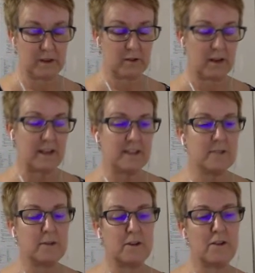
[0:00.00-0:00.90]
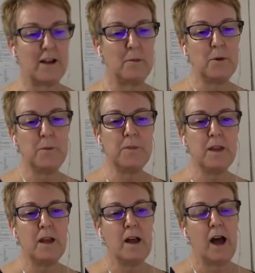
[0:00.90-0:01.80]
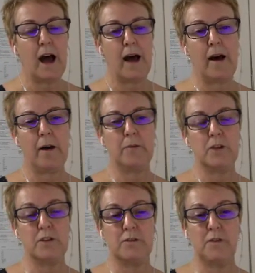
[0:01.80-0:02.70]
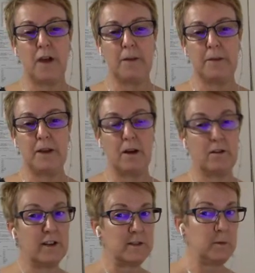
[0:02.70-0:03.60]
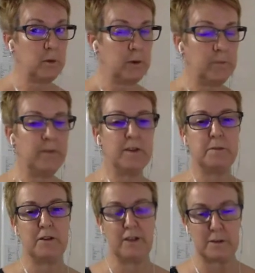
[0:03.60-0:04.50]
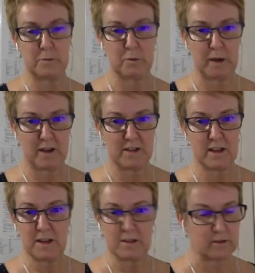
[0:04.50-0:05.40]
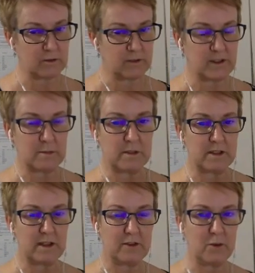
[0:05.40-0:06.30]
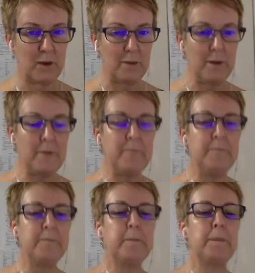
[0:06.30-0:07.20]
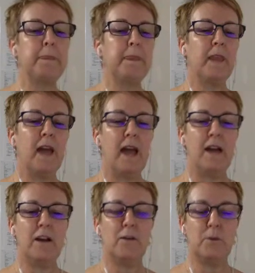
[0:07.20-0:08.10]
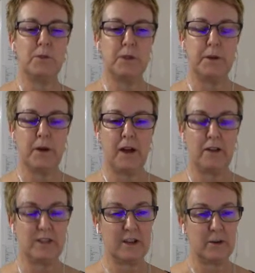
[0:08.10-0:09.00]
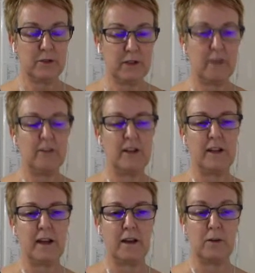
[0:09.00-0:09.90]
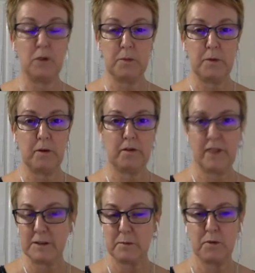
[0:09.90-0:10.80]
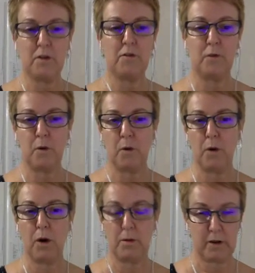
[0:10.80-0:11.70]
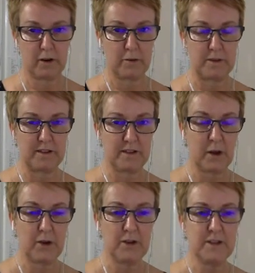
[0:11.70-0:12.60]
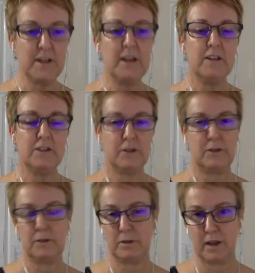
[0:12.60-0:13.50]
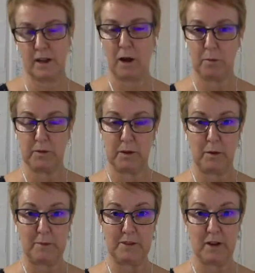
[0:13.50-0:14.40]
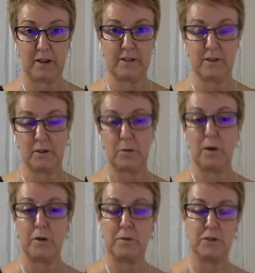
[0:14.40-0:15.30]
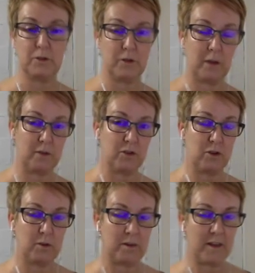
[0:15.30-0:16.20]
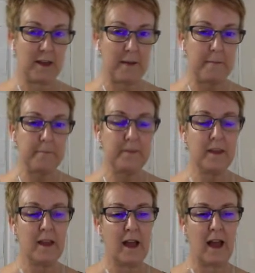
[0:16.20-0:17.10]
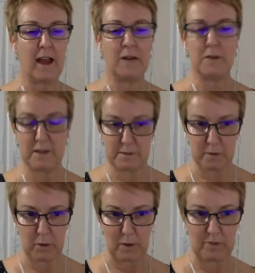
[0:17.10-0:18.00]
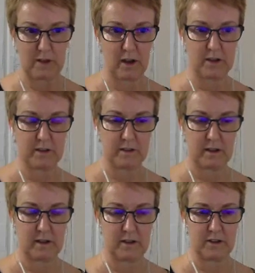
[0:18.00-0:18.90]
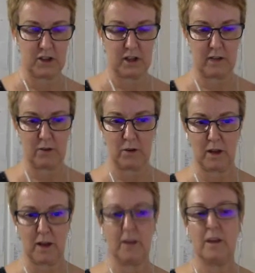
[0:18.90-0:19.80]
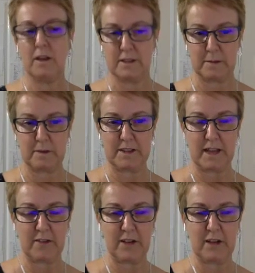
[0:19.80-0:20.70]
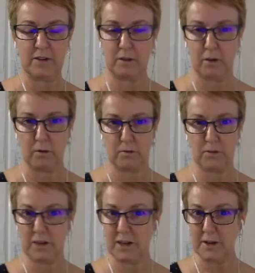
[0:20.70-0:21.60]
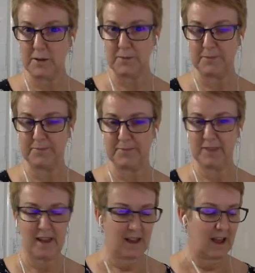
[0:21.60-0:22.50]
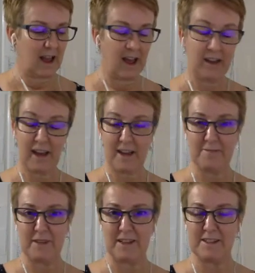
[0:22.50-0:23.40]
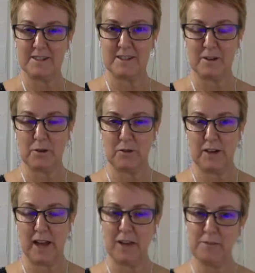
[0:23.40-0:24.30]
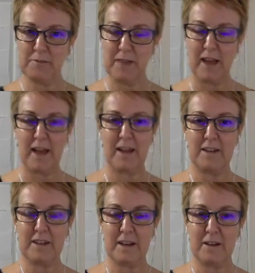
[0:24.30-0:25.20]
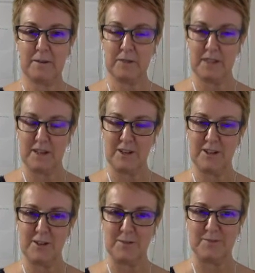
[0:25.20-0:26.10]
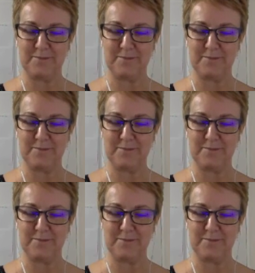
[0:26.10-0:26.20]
released, when they're available. You can find me on Facebook. There's my Facebook page there. Just look for Simply Savvy Web. And I also have a group on Facebook for micro business owners to get help with their website. So you're welcome to come and join me there. And there's my website that you can have a look at, simplysavvy.com.au. Okay, that's all for now, and I'll see you soon.